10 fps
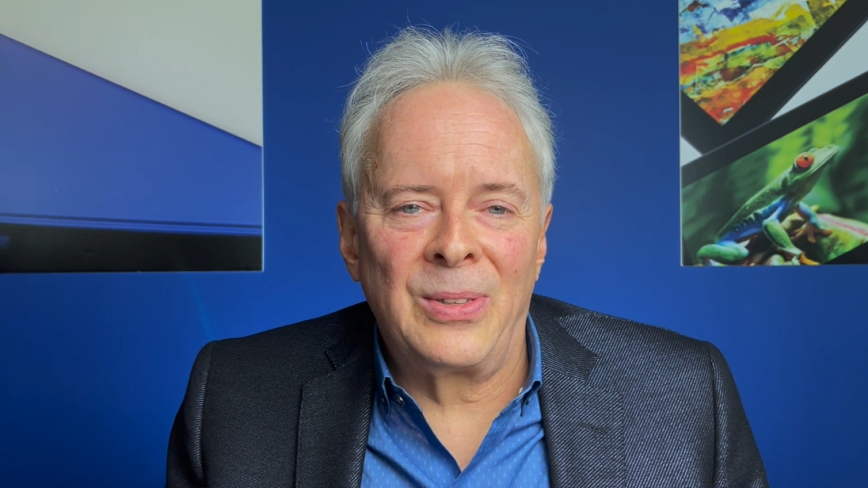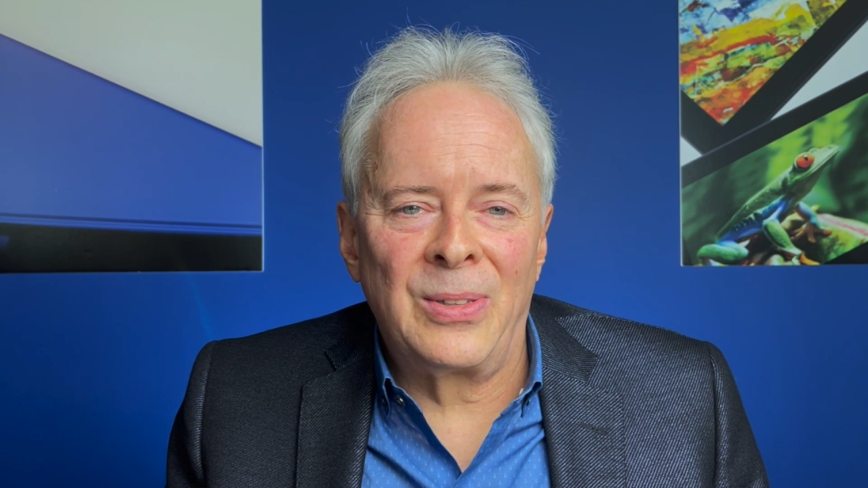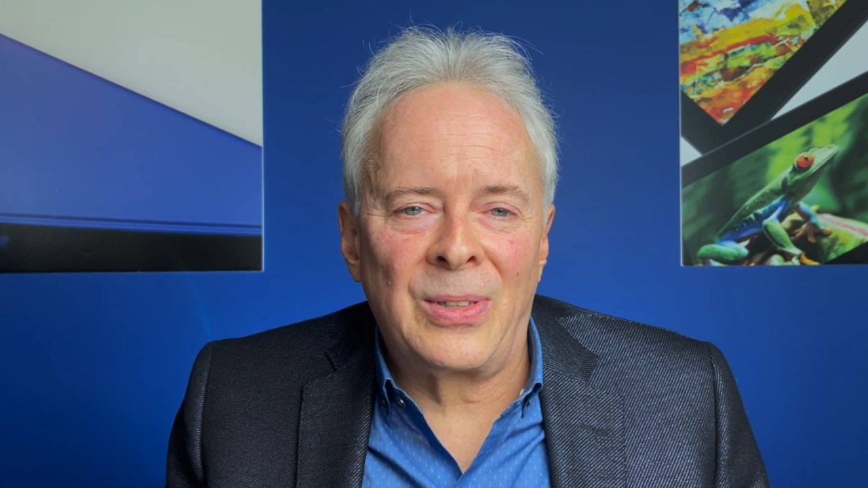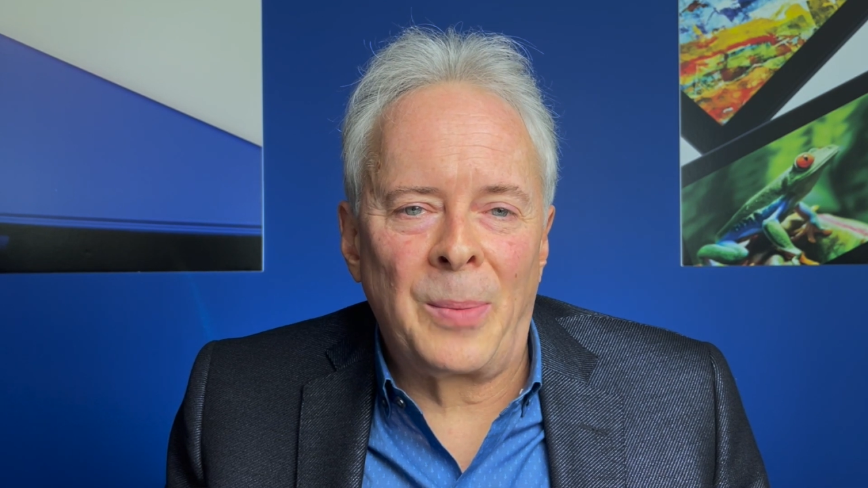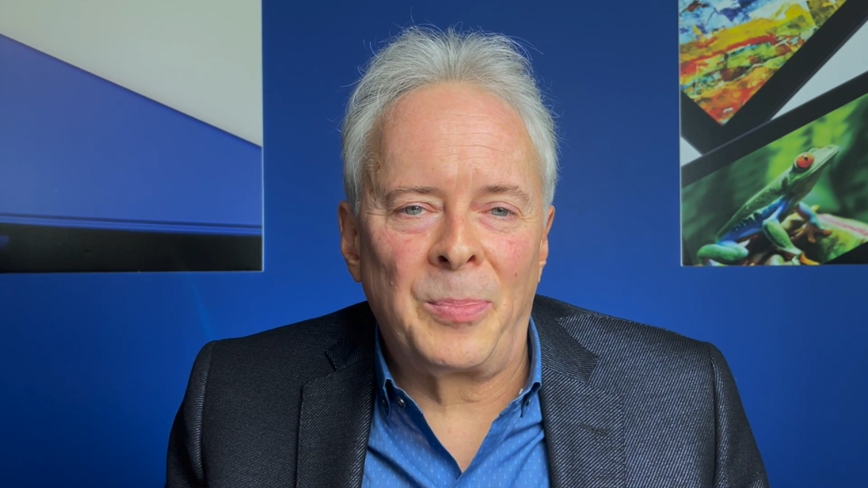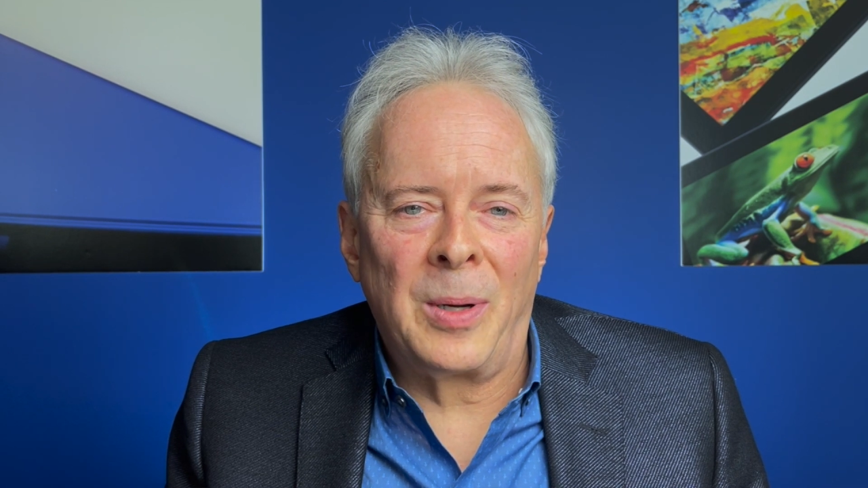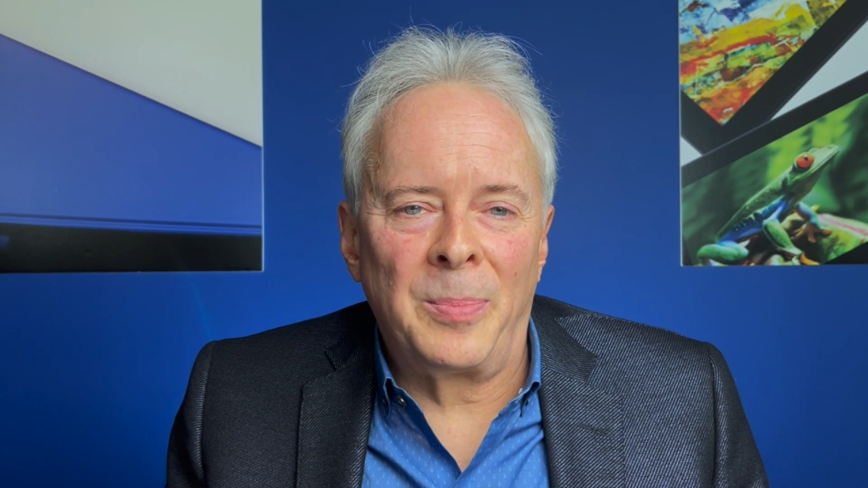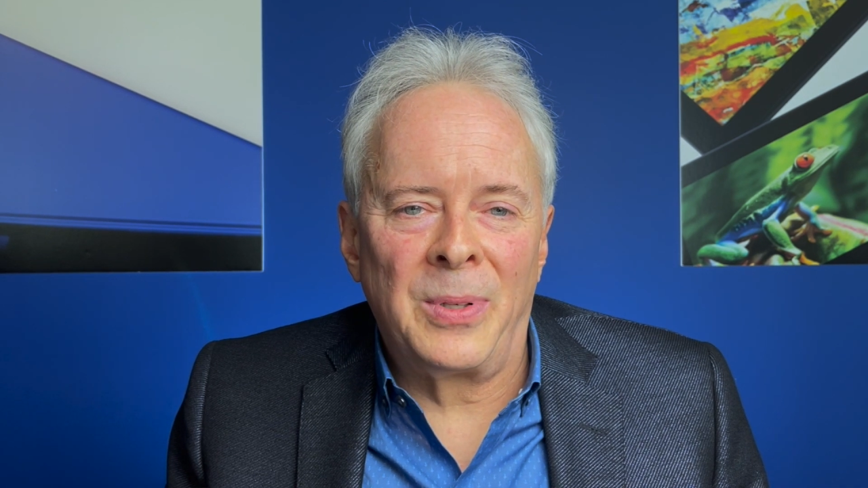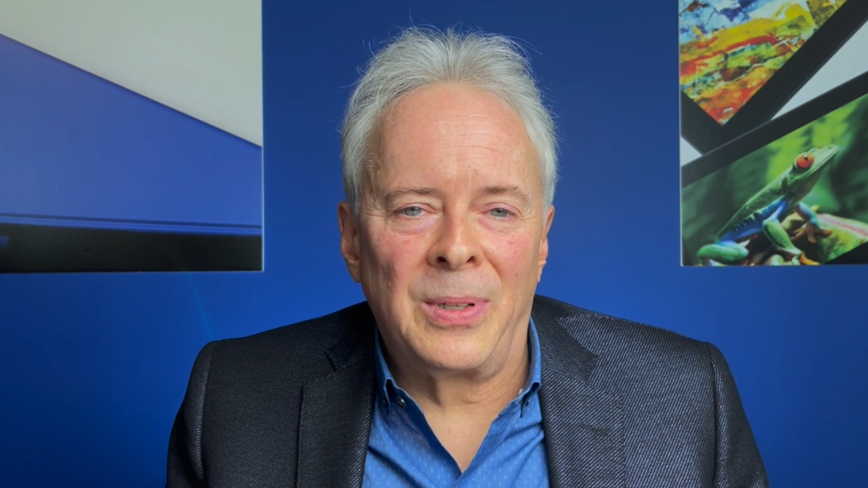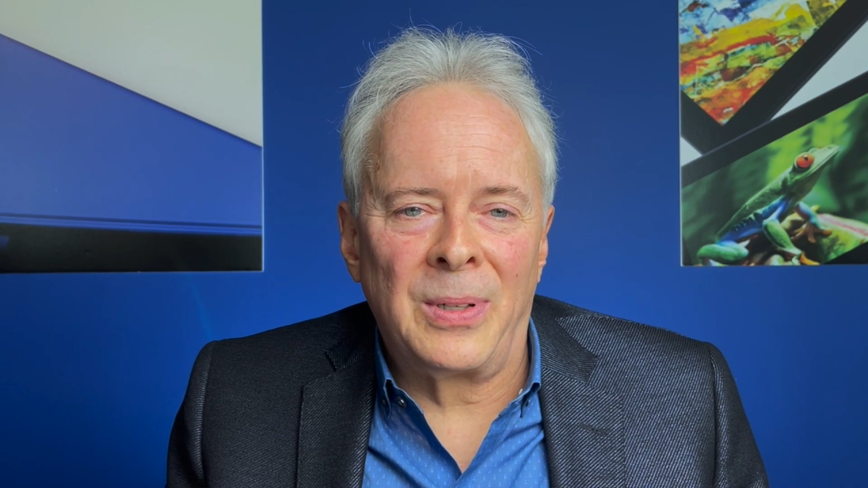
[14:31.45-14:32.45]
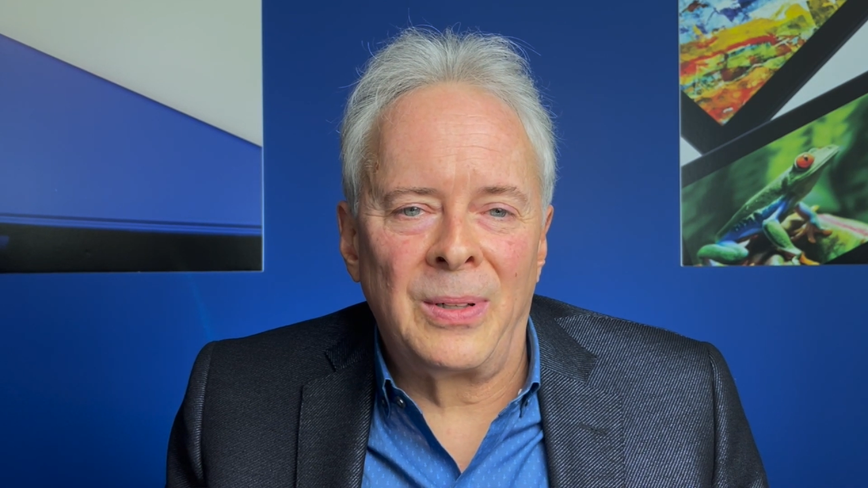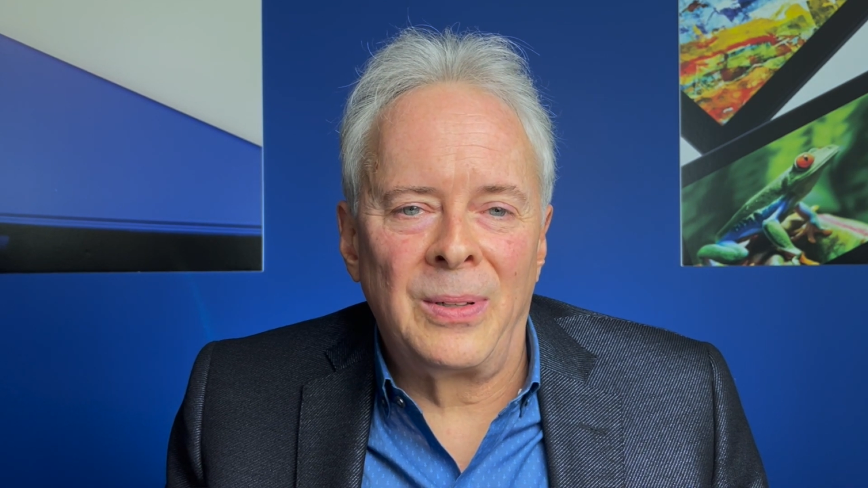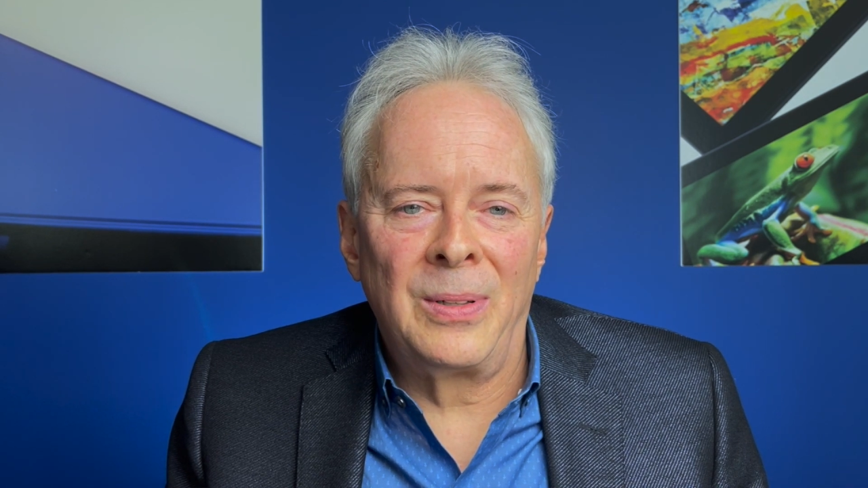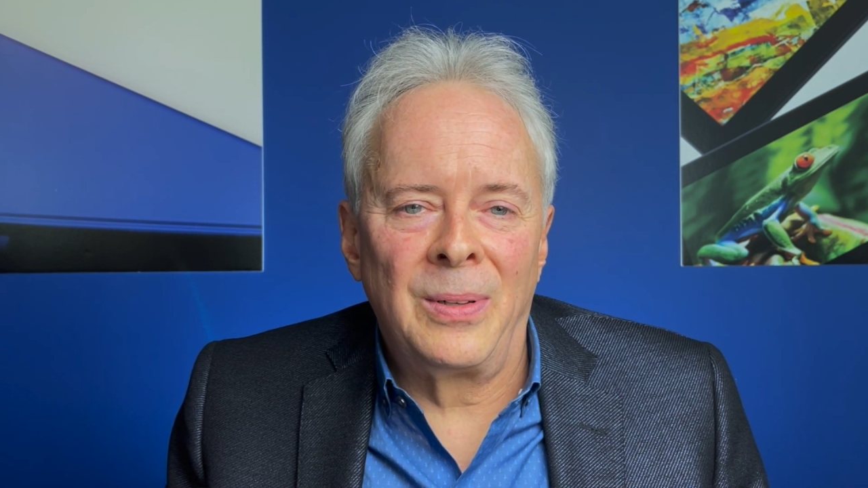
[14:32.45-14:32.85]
stepped up to